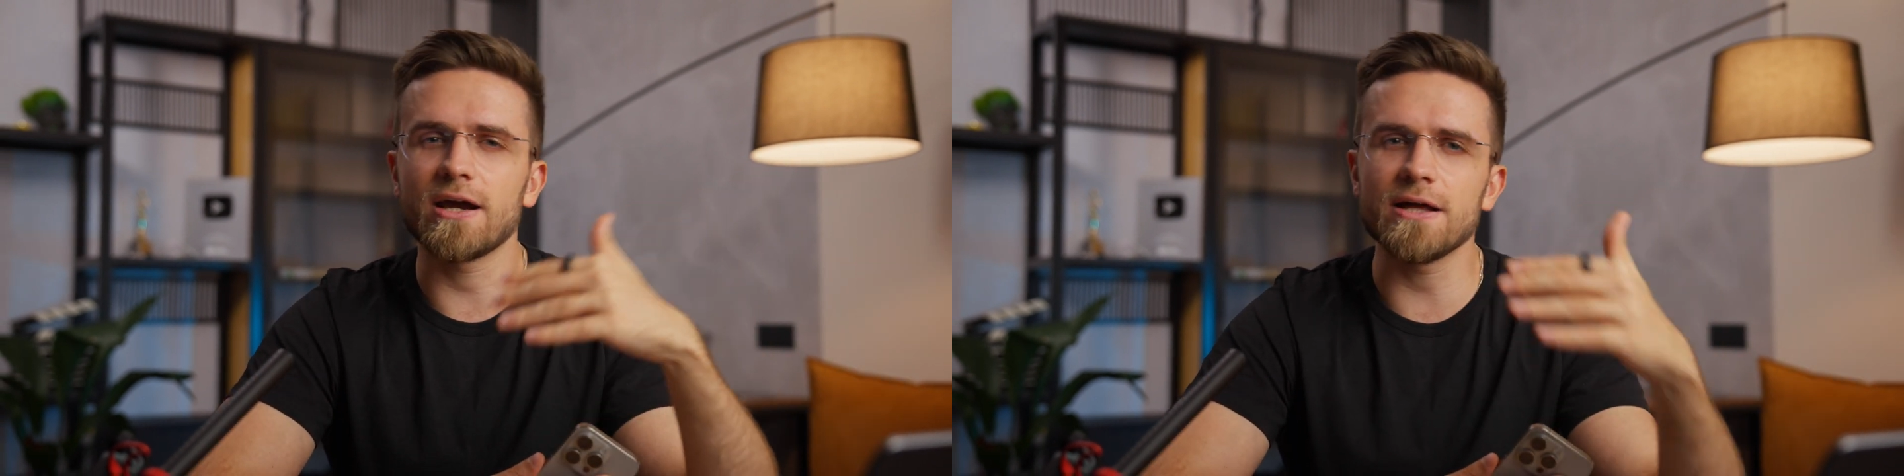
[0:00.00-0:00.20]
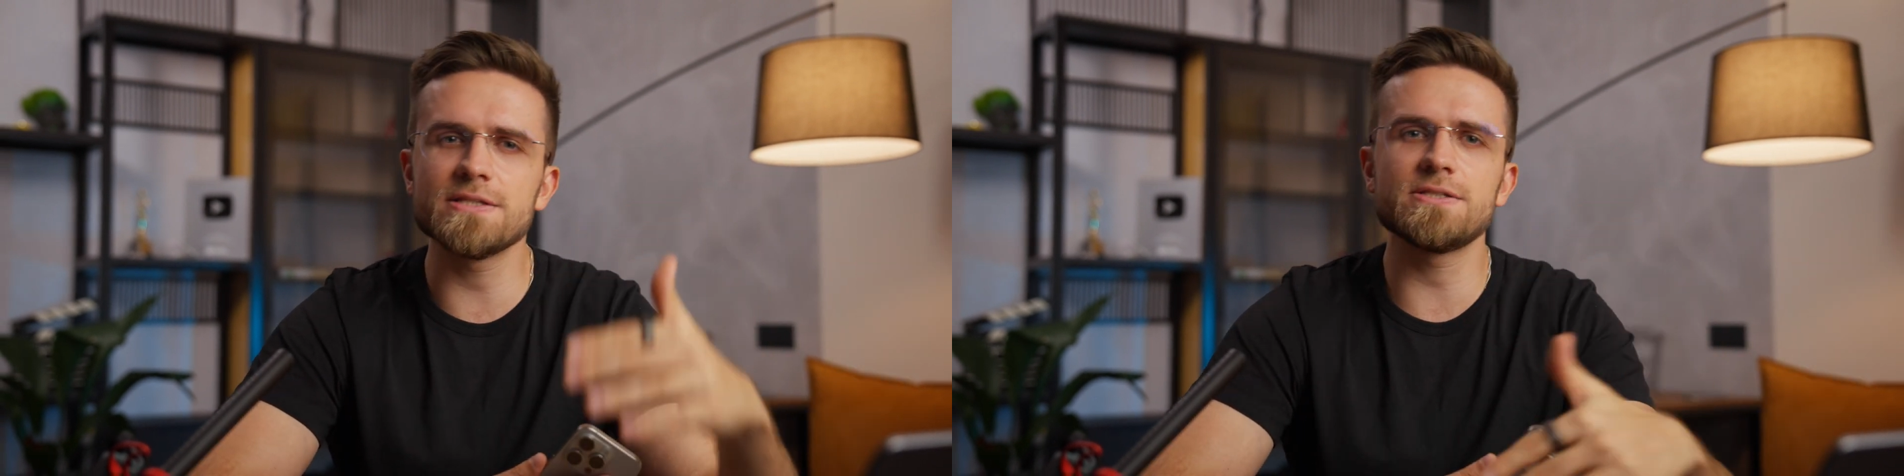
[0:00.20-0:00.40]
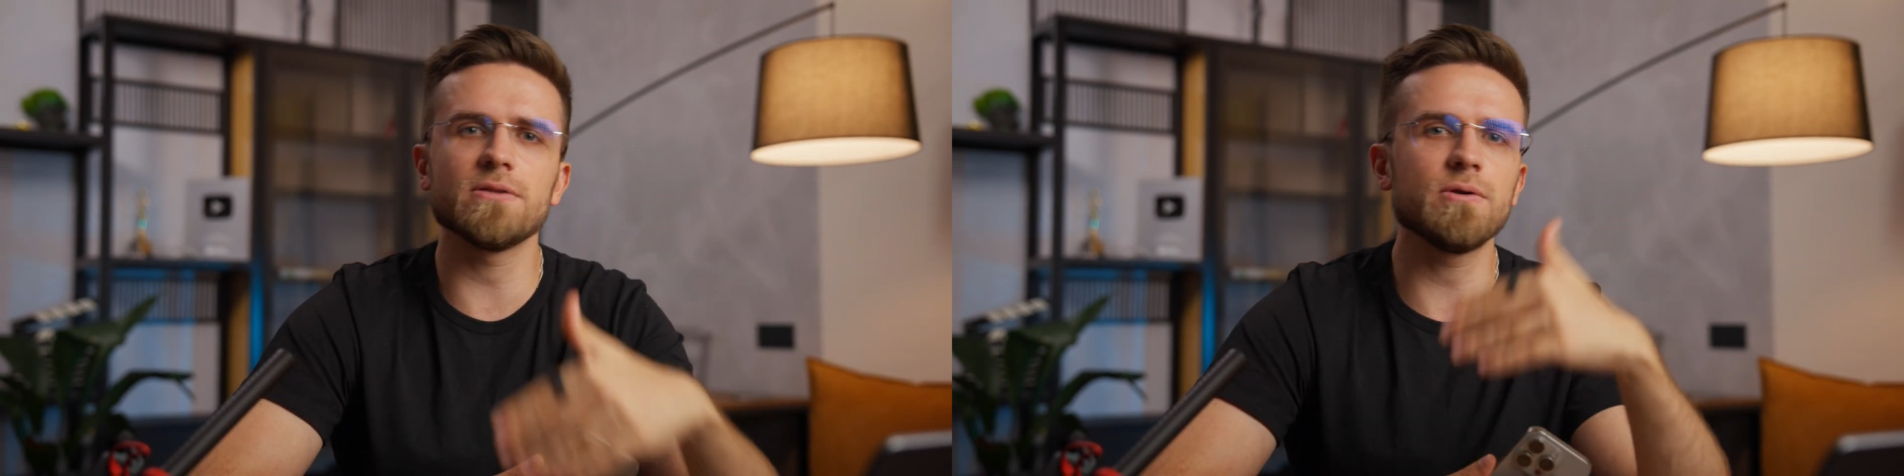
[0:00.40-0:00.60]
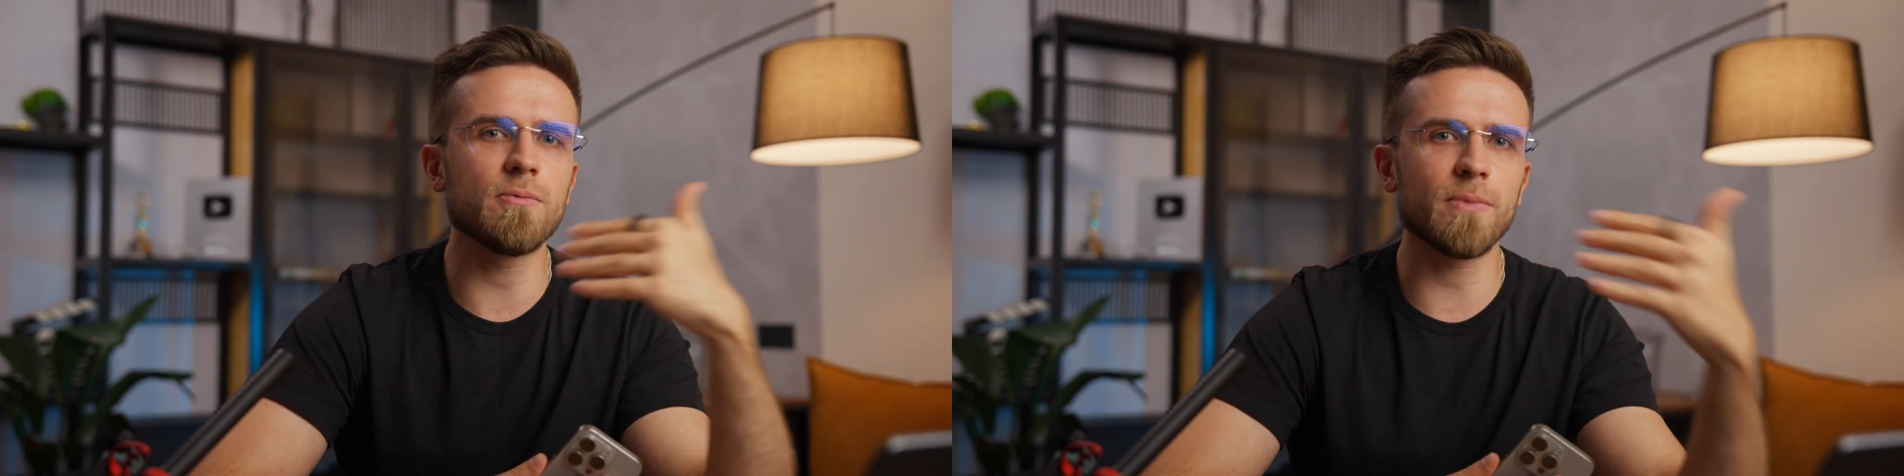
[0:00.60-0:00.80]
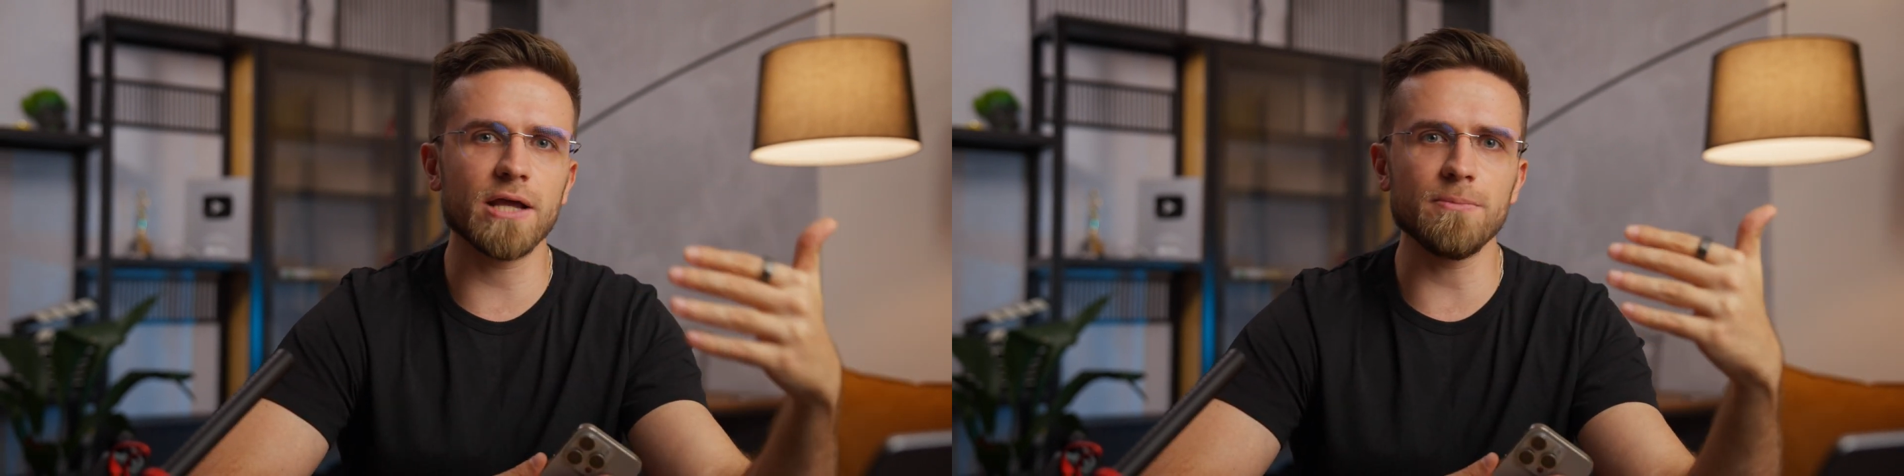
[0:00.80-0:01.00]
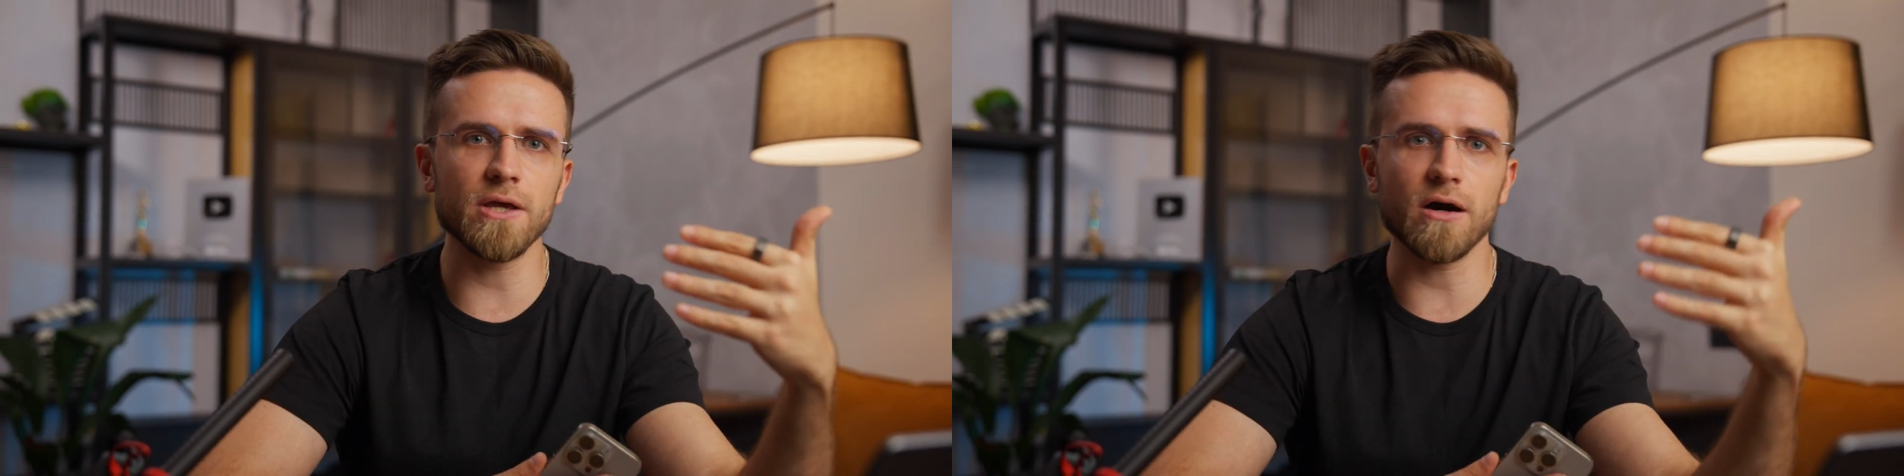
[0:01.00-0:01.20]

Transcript: constantly remind me